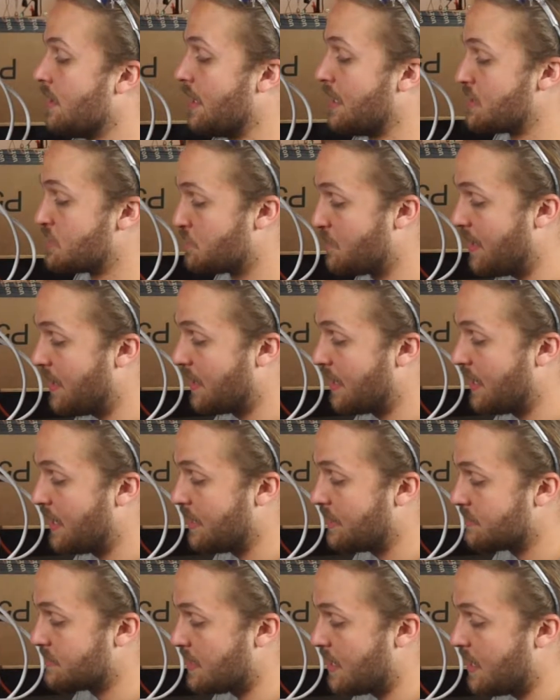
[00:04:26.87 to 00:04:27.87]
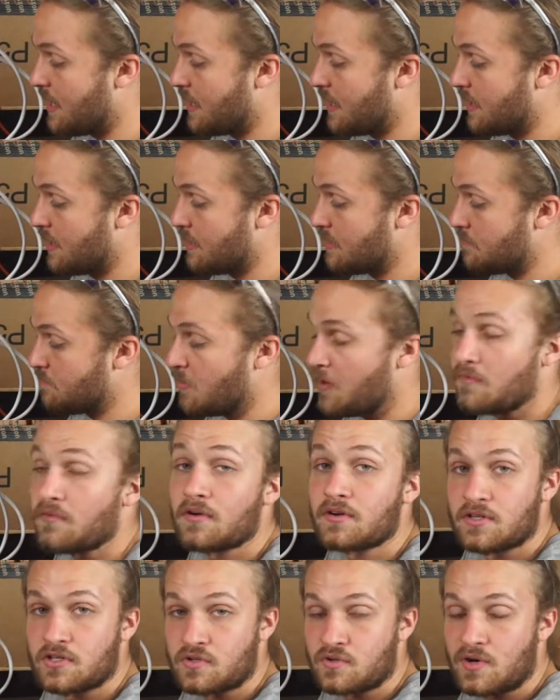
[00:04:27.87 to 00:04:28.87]
As well as a
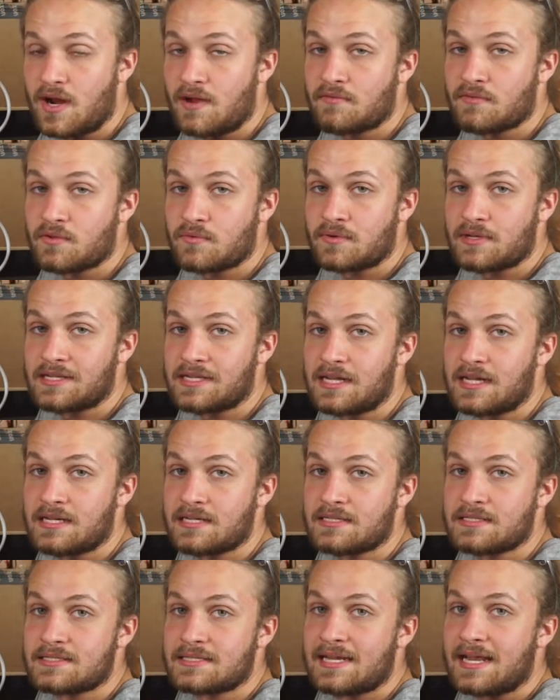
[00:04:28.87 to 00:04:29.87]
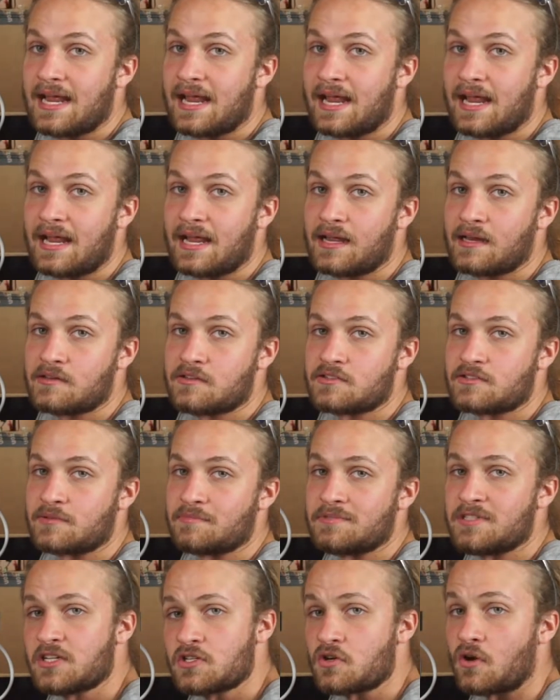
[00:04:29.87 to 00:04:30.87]
buffer to drive the relays and some
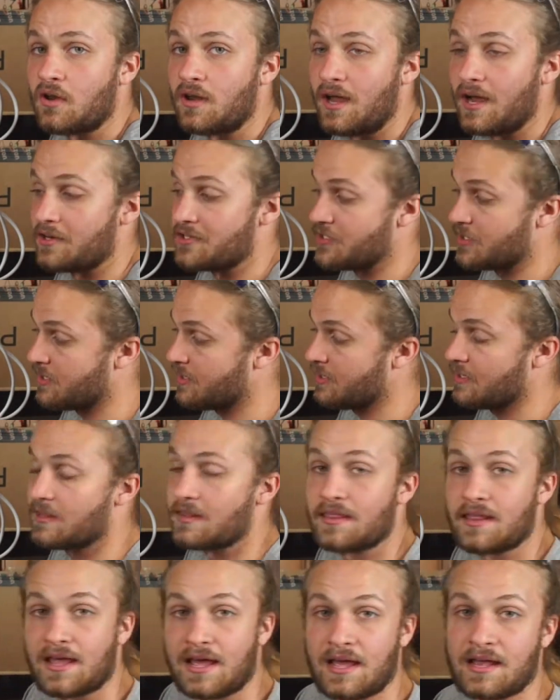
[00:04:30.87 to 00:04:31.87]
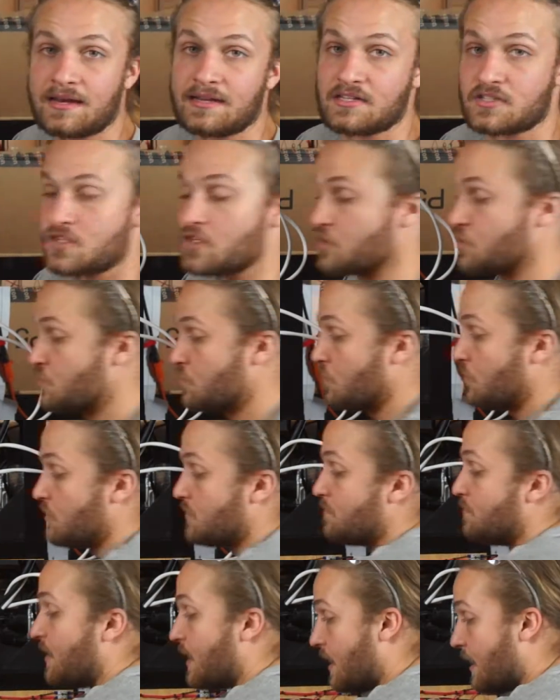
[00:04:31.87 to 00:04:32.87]
digital logic that is controlled
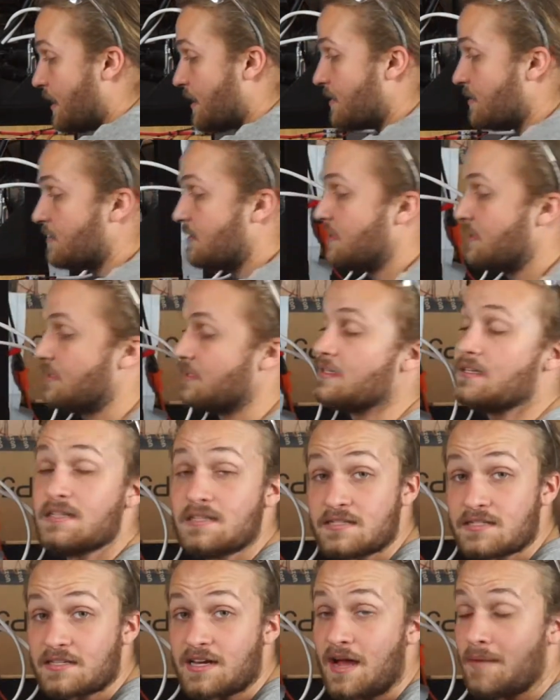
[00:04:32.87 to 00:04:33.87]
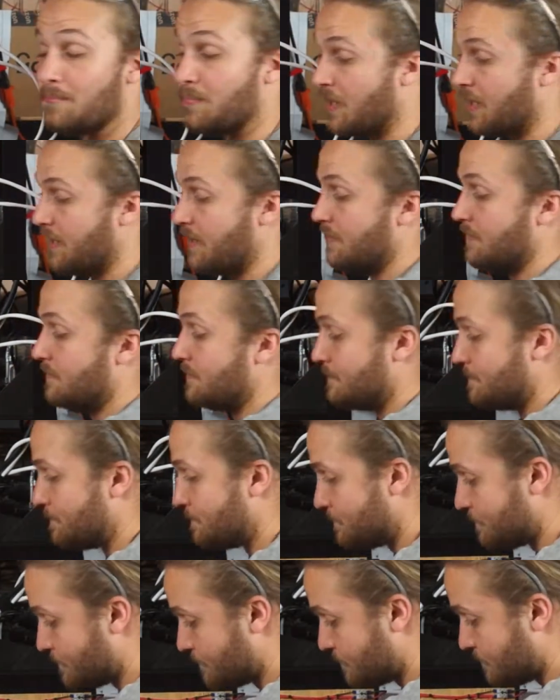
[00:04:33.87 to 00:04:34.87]
by the e-stop
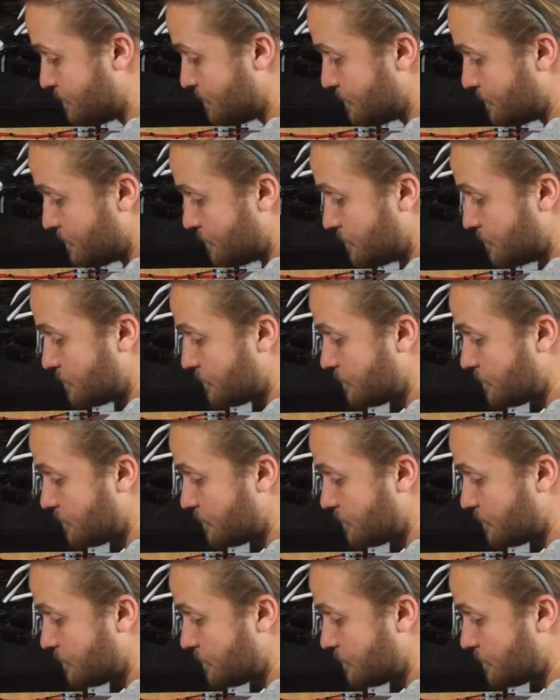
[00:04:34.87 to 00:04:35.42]
button.